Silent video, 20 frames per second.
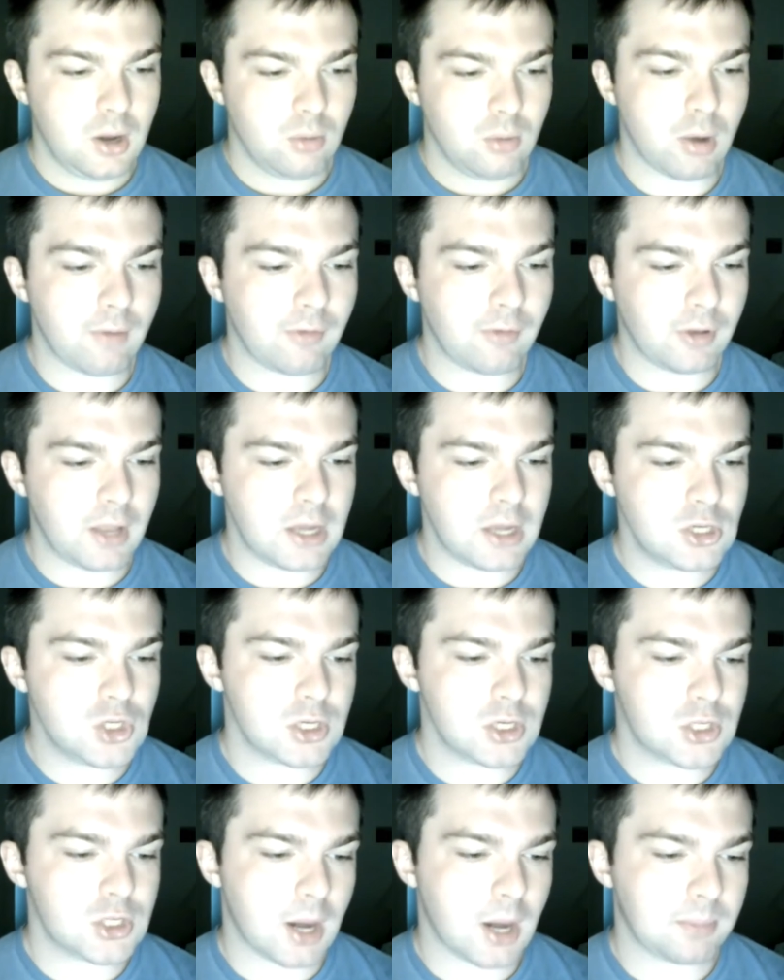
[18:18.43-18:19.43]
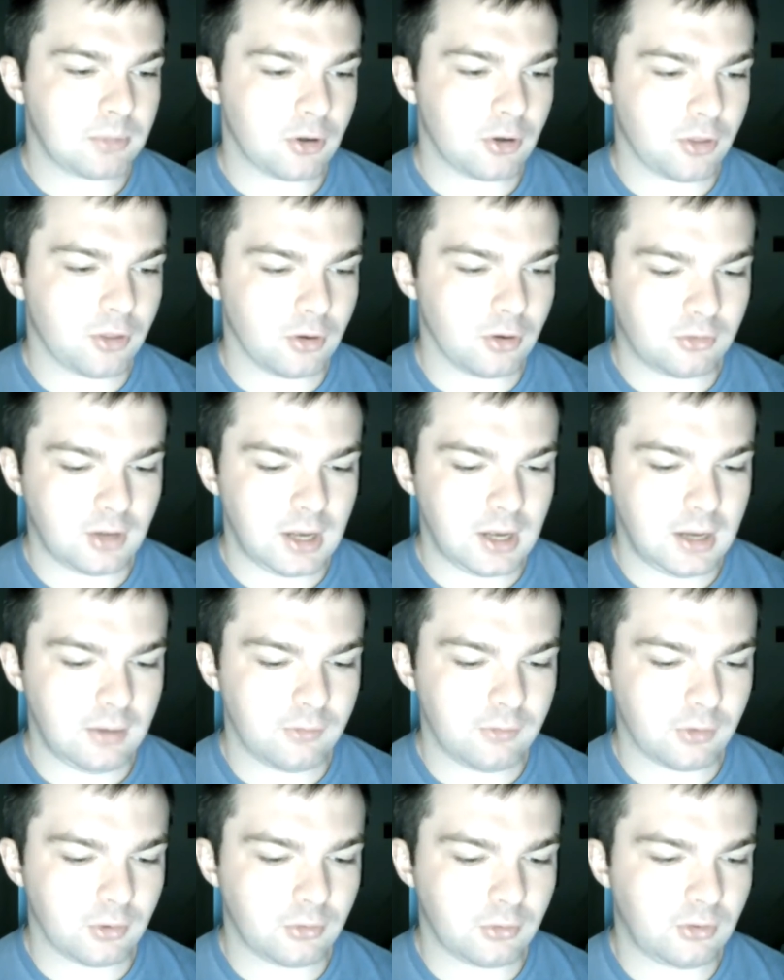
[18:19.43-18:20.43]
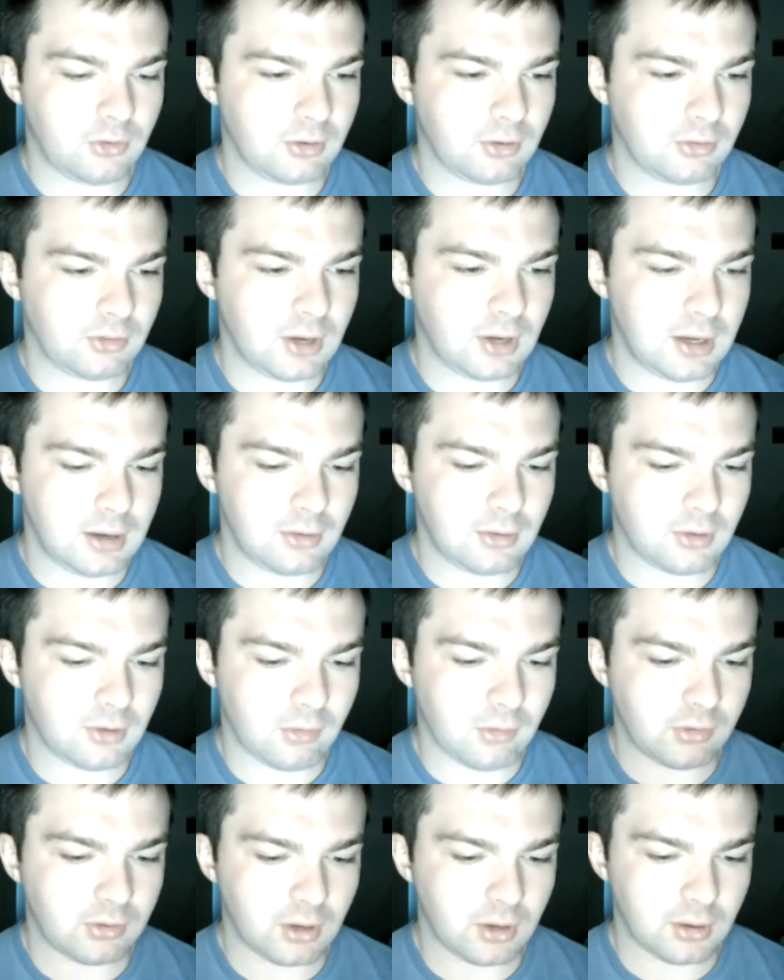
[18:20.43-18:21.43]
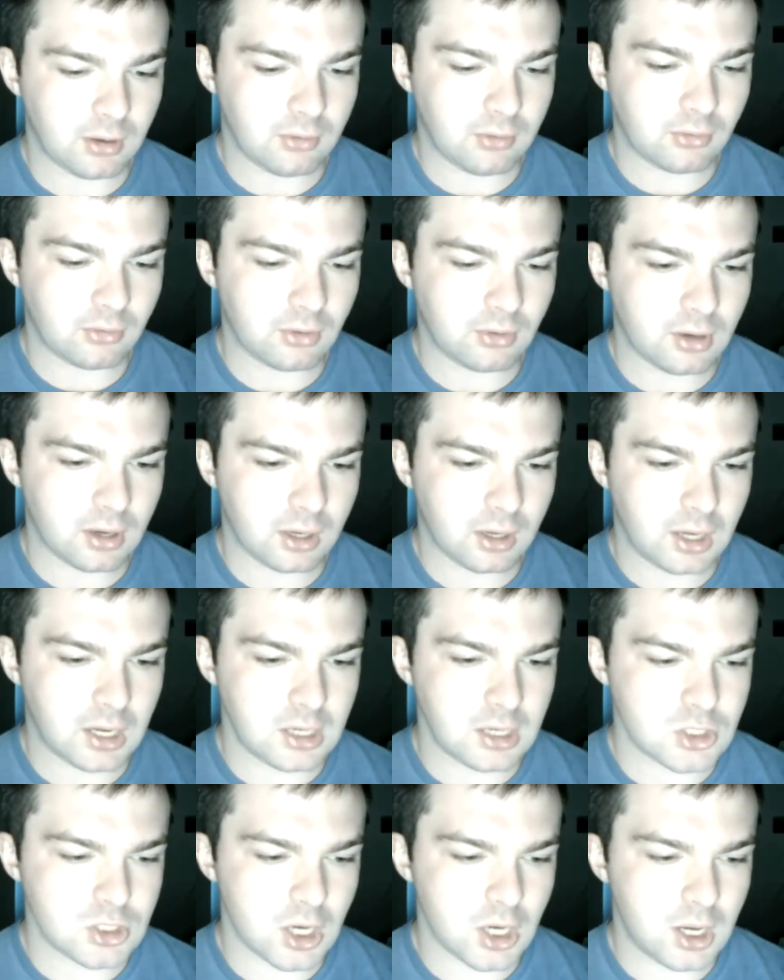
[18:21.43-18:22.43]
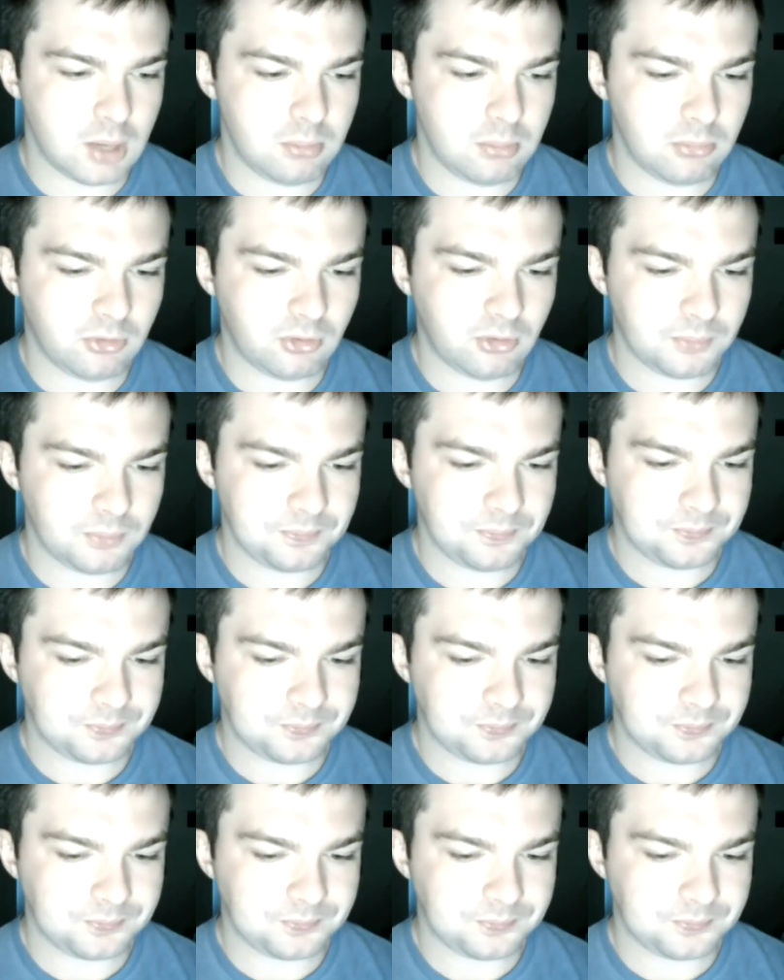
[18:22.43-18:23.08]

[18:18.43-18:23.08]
Revelation chapter 13, verse 16 and 17. This is in the King James.